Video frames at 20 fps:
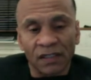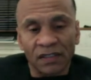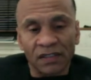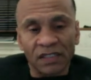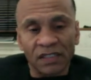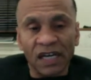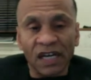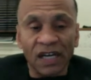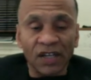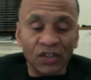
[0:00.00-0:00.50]

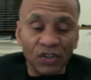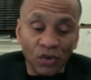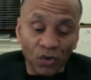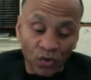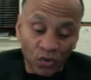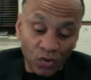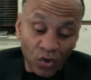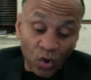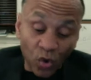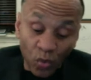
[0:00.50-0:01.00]
Yeah,
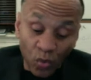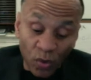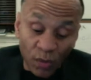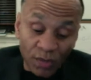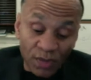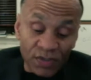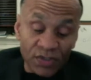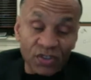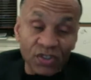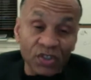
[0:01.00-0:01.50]
no
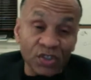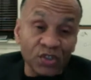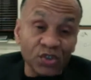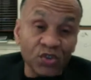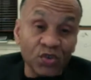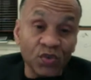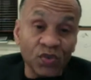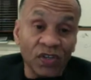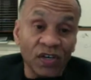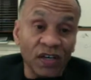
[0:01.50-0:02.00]
woman's going to
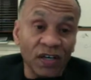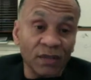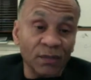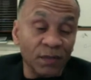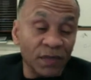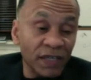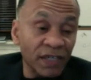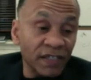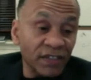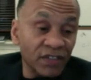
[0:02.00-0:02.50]
do that,
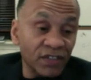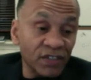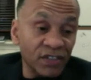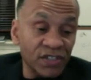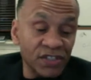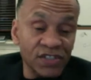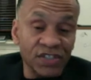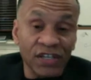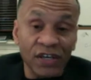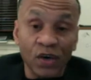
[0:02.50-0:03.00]
man. This
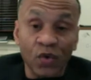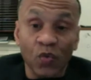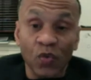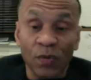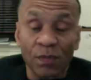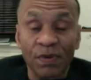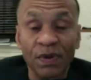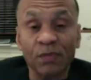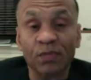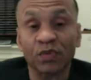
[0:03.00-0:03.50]
is
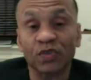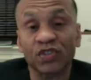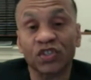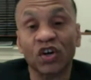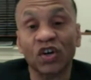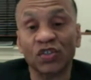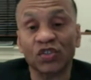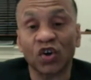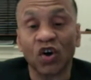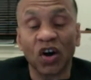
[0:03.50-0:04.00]
where people
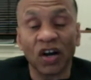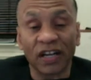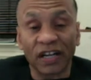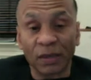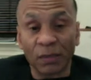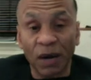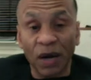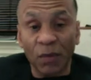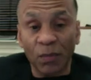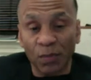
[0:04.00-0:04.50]
start talking
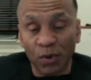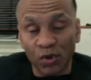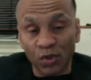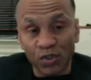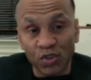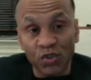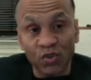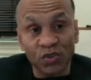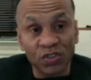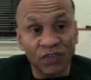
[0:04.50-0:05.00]
about
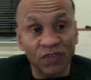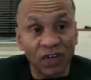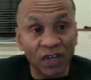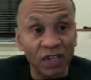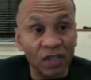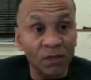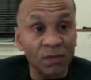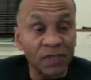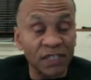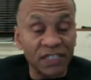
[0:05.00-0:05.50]
personal
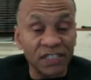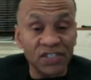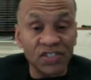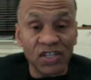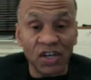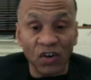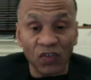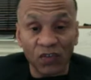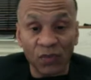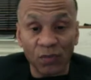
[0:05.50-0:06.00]
development and
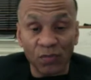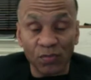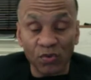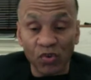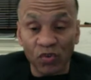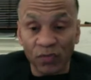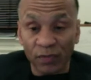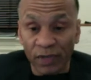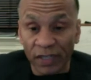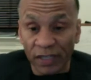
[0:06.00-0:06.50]

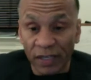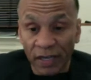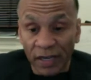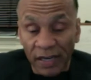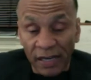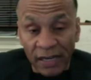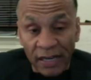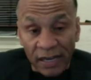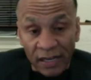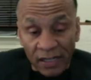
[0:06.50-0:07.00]
self-improvement.
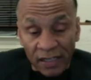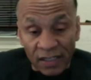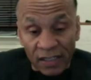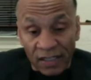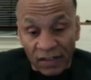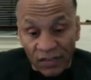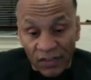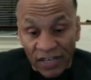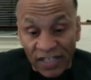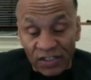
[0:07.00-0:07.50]

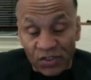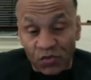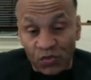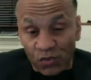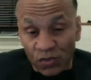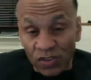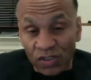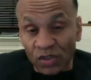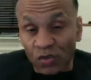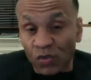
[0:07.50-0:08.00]
That's
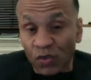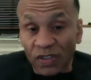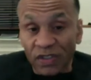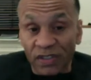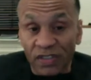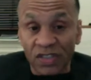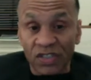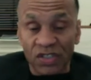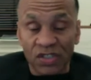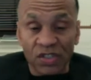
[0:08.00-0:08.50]
really
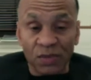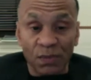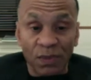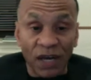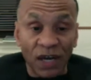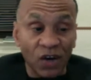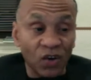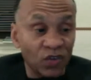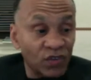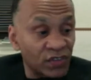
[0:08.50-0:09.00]
what this is
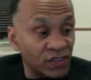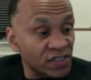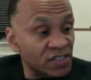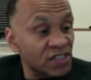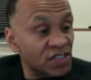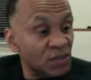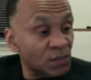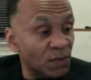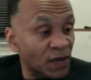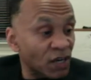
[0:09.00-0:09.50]
about. This
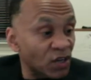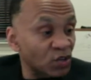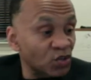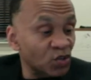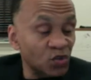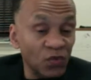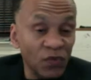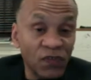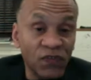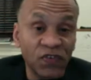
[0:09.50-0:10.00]
is
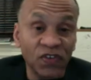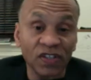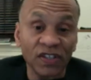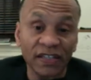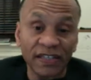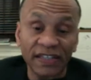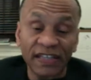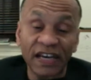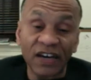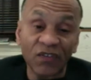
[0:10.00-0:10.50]
about you
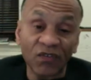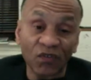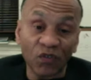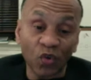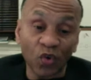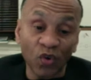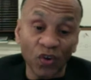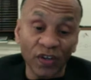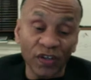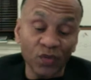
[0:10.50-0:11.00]
filling that
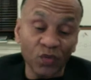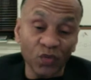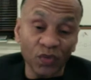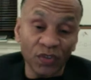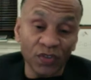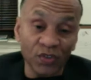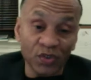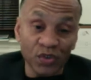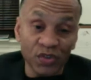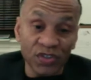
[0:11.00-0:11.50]
void
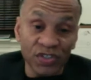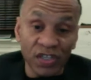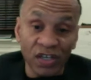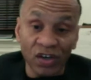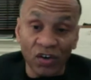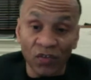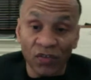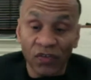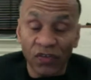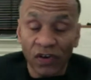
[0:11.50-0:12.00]
with
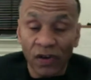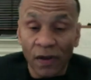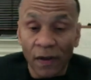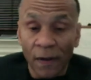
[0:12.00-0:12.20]
yourself.